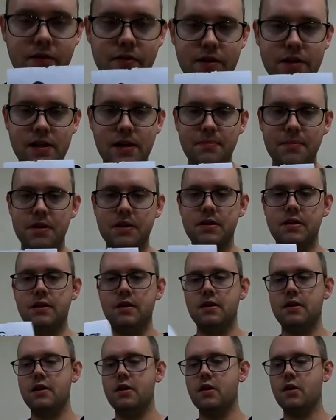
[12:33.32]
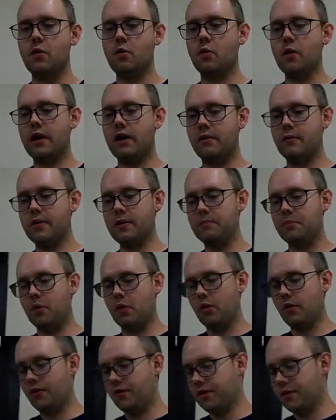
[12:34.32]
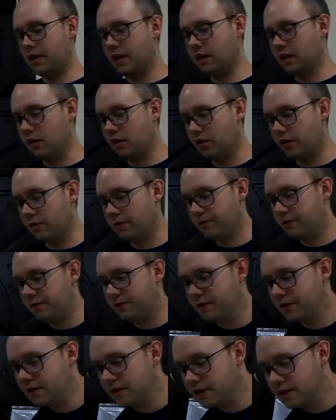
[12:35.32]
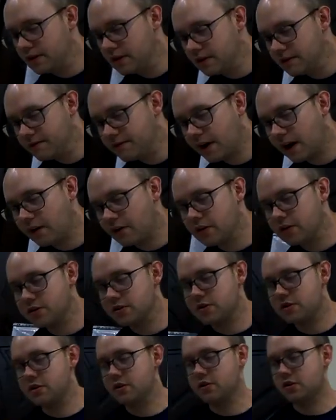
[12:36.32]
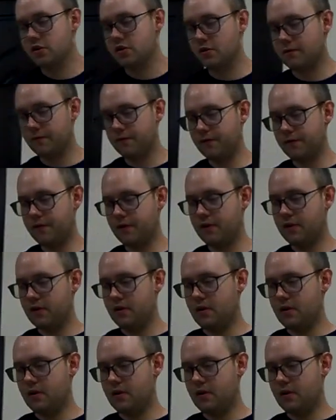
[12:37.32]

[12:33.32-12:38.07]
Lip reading: the receipt, where we bought a lot of various stuff.